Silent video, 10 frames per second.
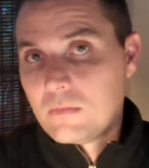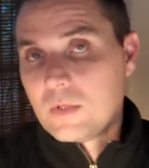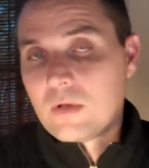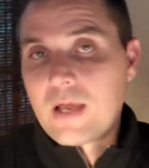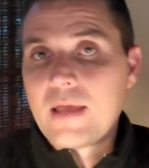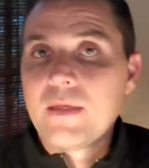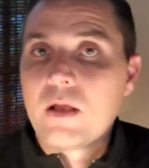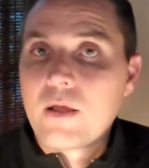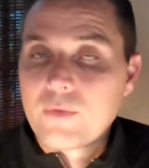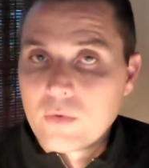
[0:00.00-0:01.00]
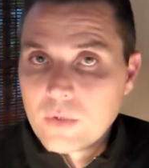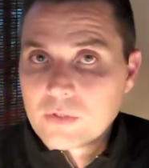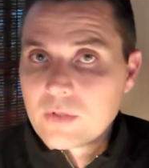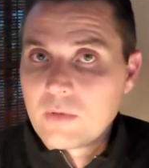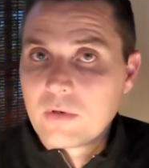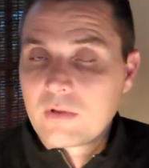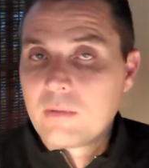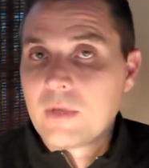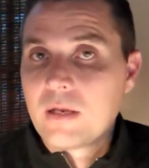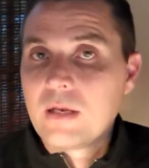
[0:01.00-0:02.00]
you know, had they gone through a realtor, they would have
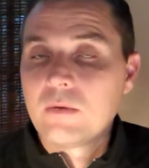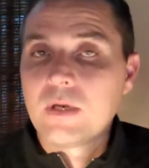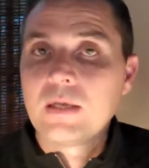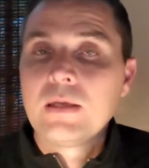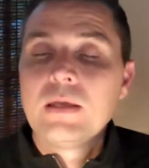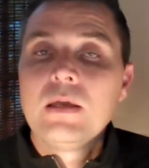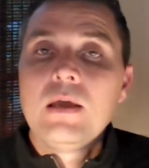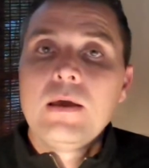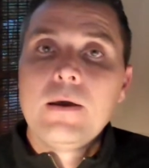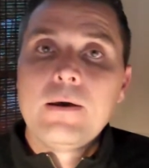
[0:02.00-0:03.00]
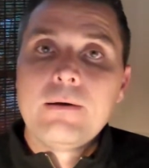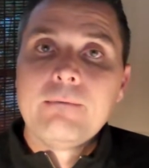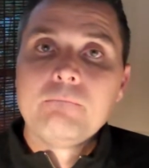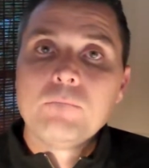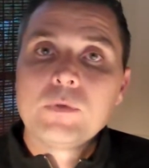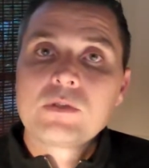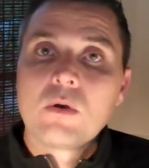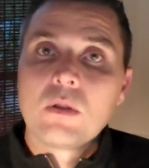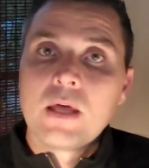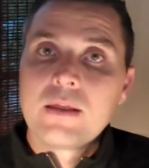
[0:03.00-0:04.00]
come down anyway. Um,
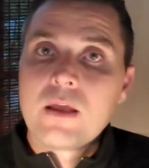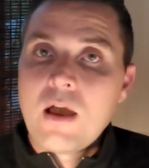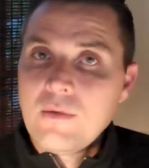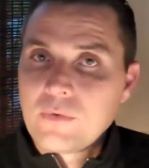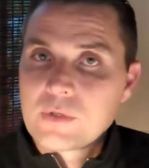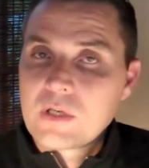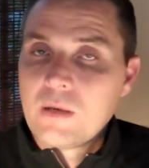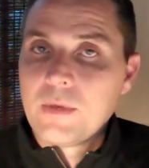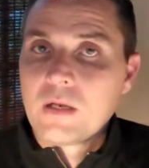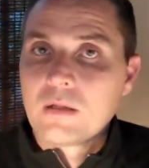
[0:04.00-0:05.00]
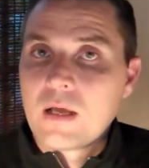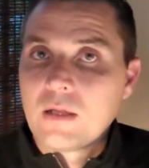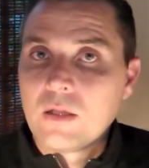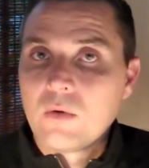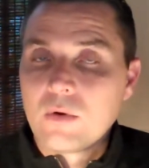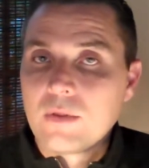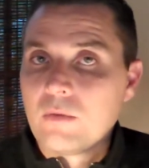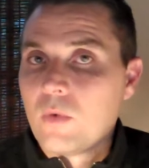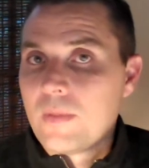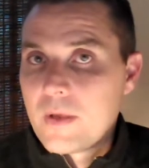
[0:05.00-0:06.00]
so a lot of the offers come in a lot lower
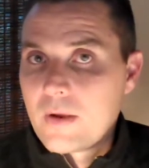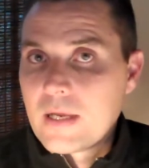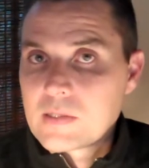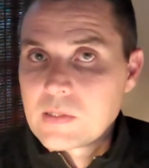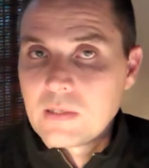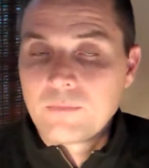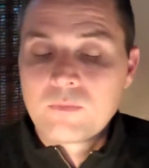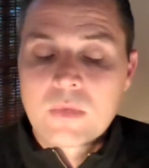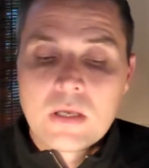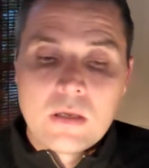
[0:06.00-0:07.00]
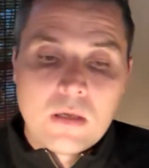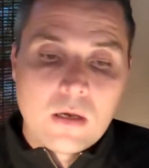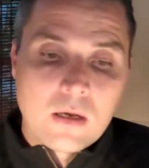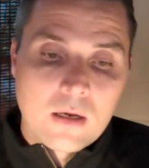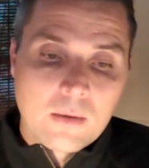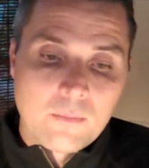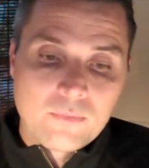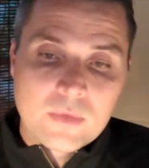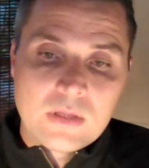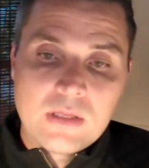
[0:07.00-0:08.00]
than what they're asking. Um,
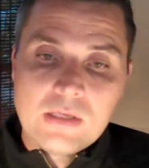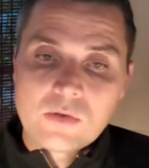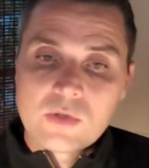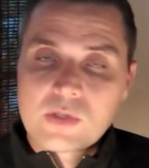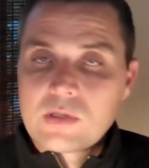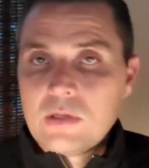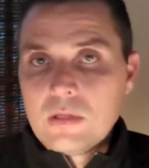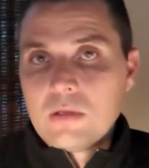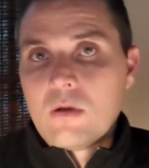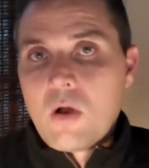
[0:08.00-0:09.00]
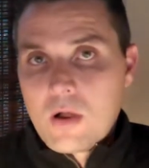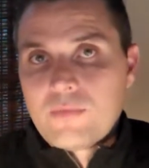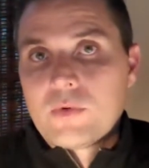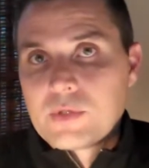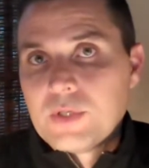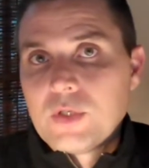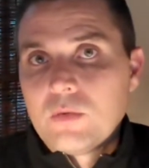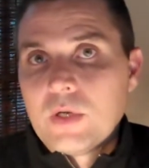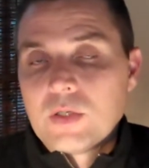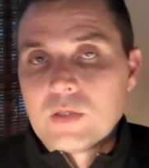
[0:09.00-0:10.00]
these are just the offer
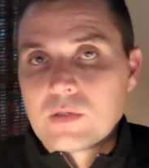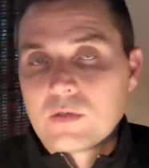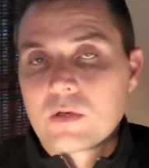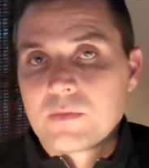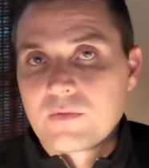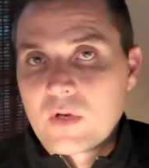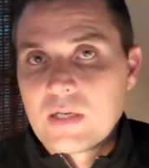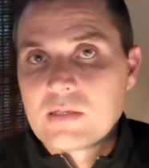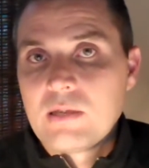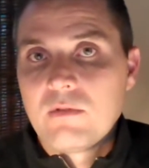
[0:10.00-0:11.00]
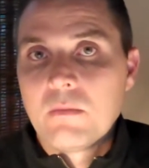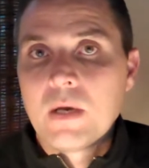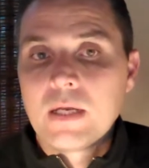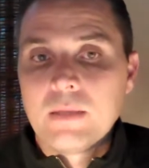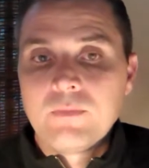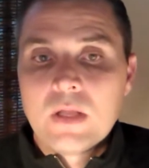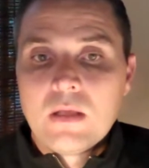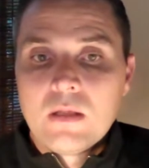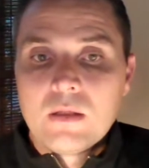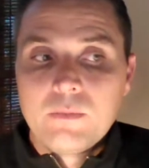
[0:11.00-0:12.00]
situations in terms of trying to save the money.
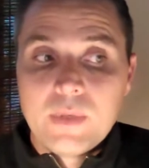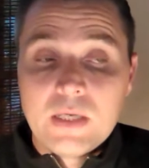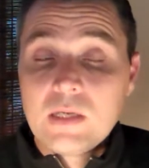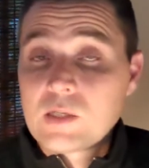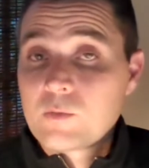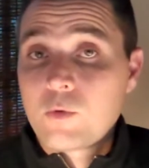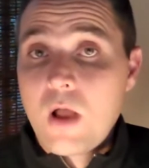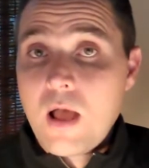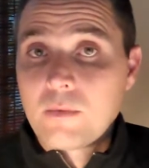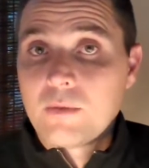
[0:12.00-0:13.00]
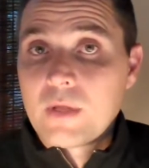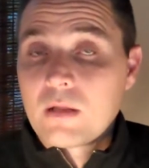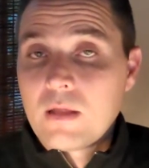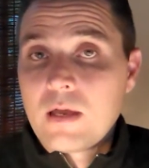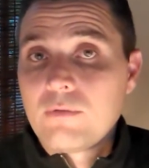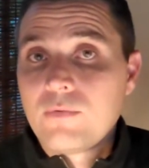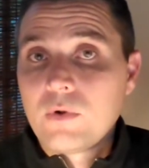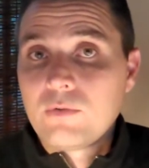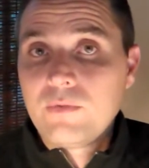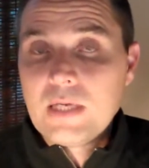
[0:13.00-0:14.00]
The biggest problem that a lot of
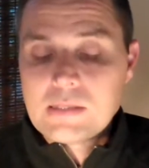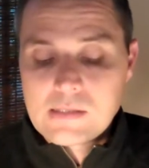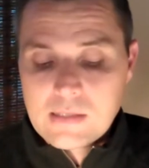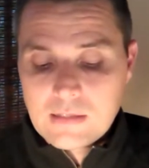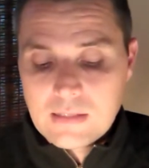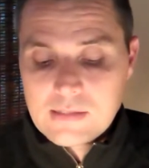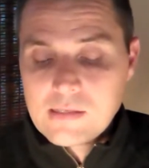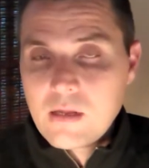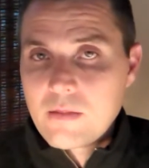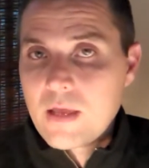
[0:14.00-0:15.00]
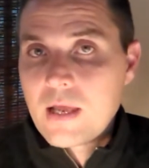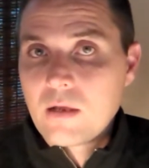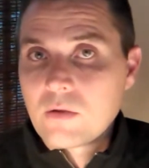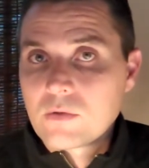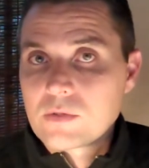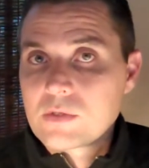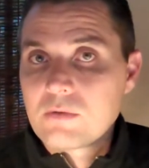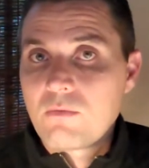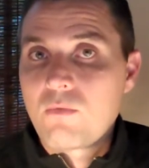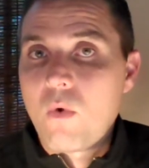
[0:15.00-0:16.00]
folks face is that they sit on the house
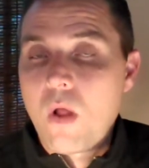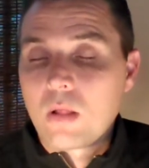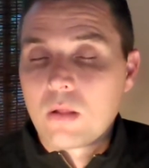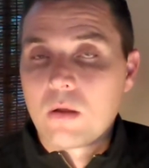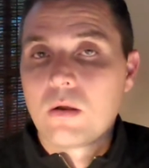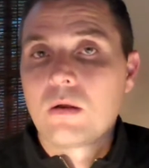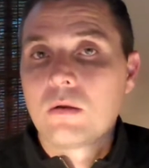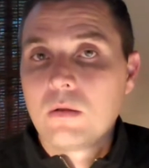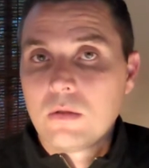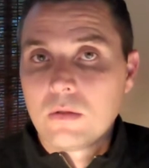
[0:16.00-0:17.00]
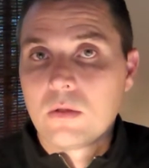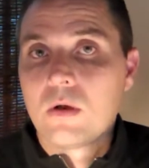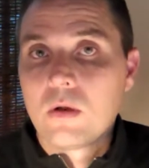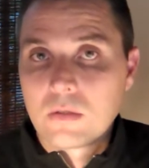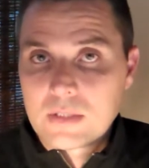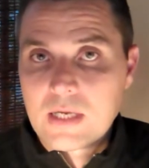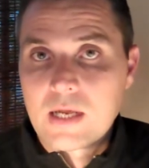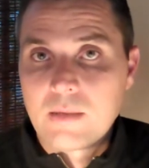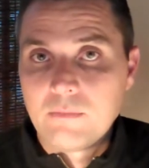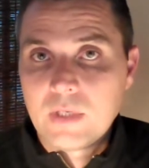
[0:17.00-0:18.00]
for a long long
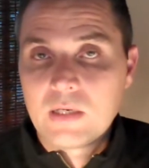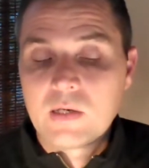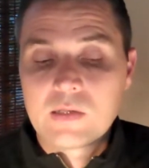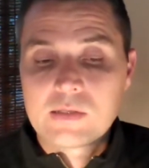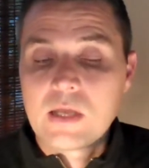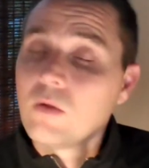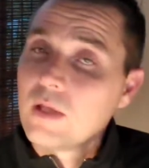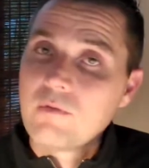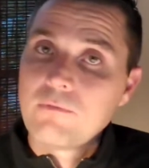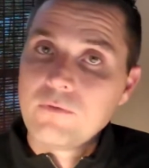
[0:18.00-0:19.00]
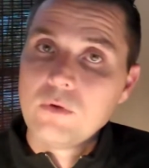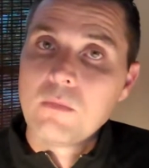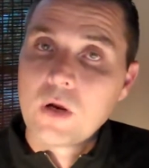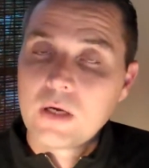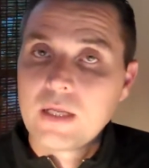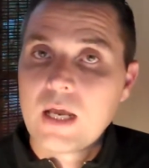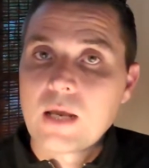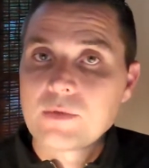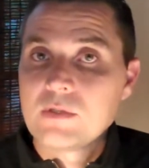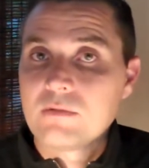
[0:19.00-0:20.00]
time because they only have a few marketing
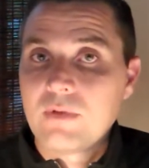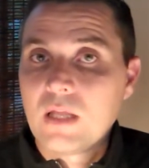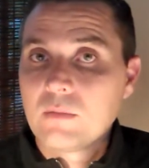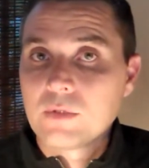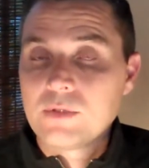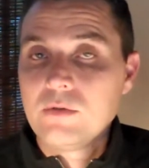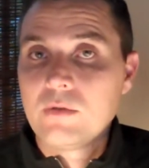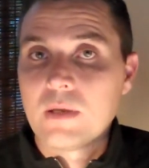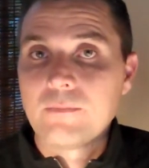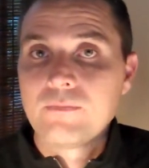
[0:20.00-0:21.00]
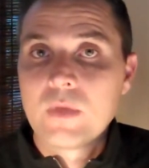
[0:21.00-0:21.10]
options available to them.